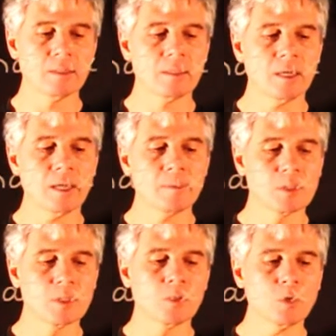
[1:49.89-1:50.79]
times
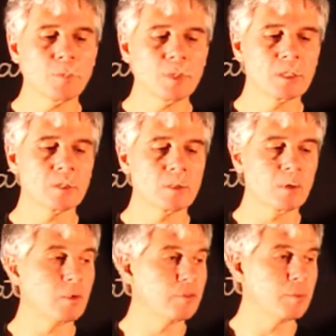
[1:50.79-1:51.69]
determinant
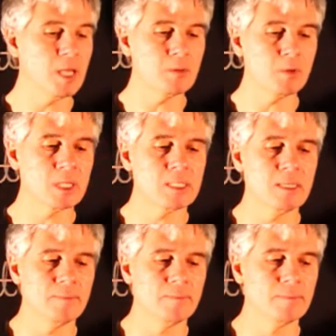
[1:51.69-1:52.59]
of a matrix C.